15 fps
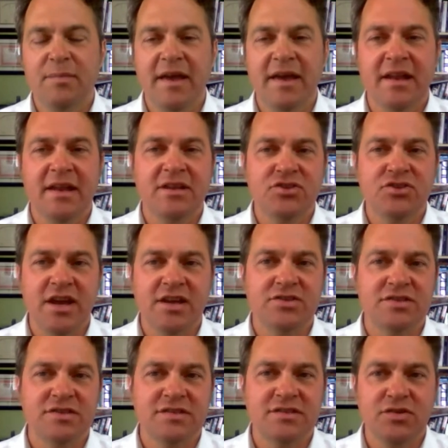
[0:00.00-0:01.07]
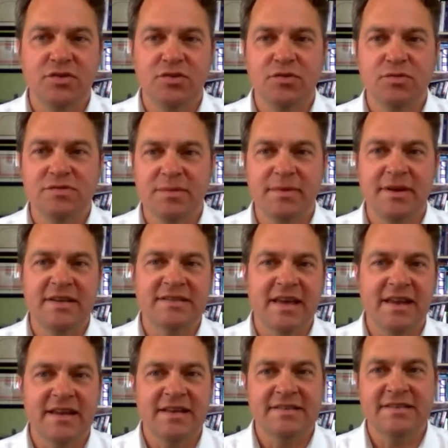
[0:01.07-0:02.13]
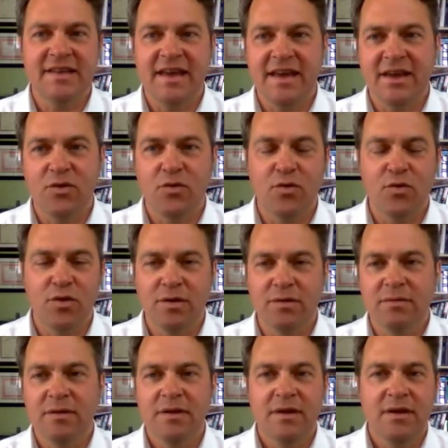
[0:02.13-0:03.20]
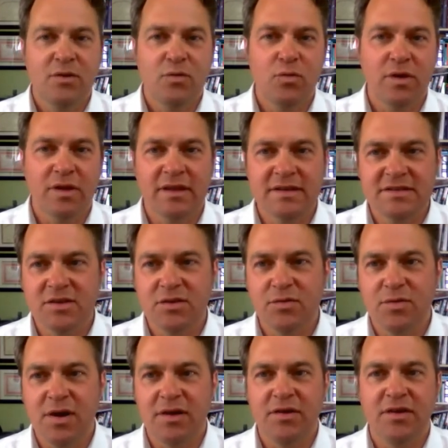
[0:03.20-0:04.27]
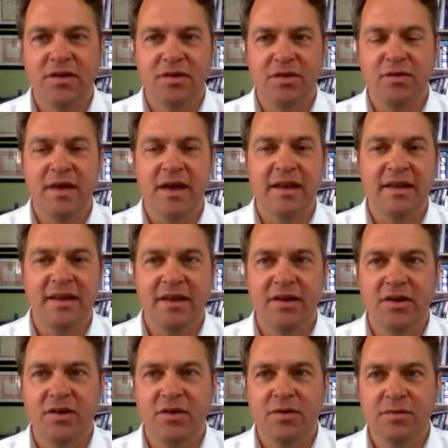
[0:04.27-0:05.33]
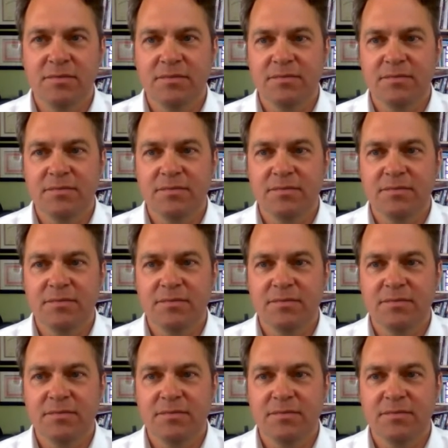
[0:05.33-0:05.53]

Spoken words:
to make any changes to somebody's NS day or what list they're on, you could do that here.